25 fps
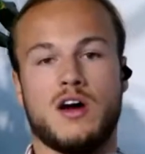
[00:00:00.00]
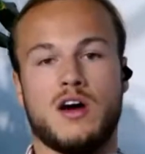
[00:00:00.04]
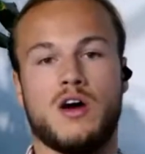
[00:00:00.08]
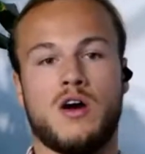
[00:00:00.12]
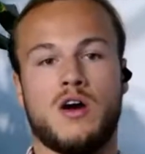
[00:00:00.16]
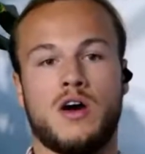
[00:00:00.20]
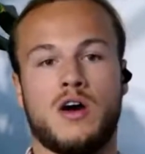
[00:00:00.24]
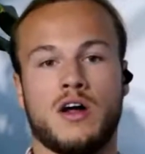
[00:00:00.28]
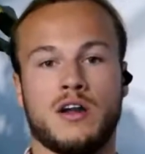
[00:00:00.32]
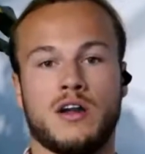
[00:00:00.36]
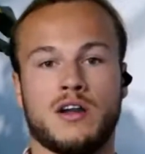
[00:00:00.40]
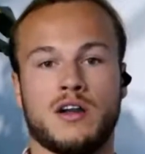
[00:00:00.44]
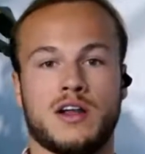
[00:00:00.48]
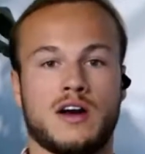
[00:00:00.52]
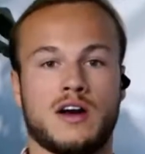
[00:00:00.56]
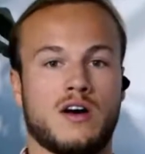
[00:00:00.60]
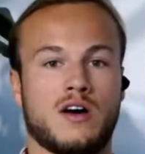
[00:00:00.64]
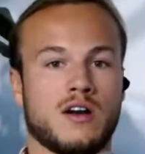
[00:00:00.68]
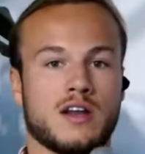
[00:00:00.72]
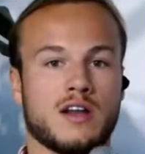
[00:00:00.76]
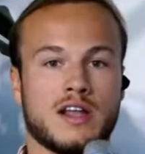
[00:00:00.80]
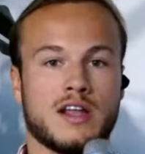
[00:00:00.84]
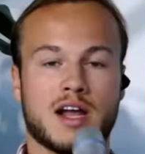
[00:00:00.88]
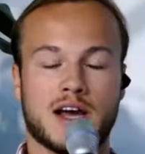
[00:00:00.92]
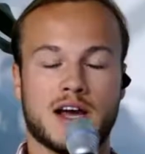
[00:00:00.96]
on
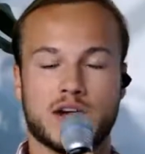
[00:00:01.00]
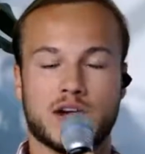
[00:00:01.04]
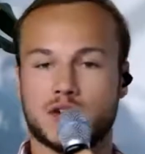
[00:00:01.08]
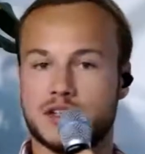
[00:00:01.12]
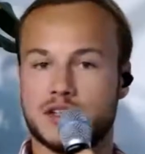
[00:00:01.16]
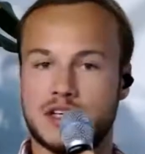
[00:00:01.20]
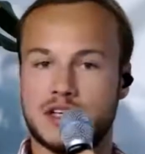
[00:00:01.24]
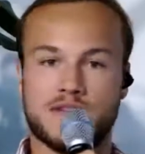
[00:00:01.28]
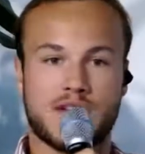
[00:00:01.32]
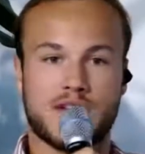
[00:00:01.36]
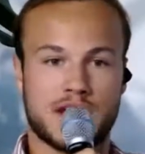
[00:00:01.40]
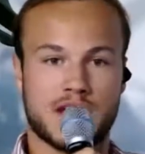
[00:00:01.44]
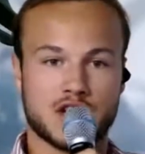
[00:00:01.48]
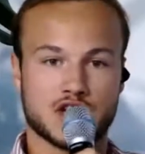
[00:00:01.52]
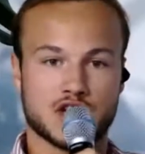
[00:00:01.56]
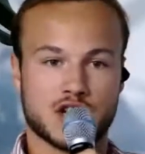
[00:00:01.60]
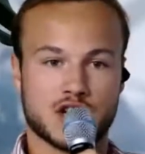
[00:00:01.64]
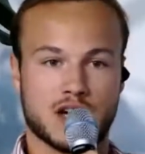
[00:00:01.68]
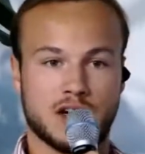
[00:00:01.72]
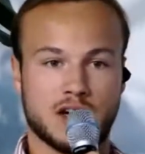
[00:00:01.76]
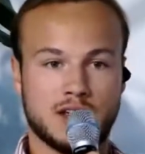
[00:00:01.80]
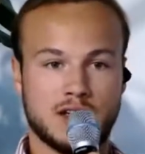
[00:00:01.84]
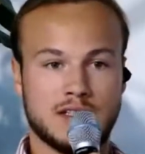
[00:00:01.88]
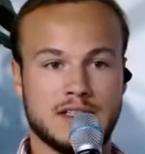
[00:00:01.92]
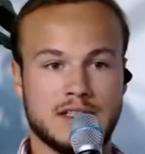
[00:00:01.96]
an IoT
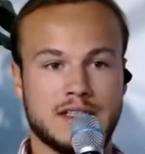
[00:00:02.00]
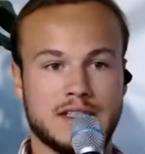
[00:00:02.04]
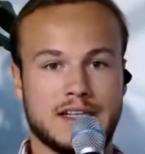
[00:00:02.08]
venture.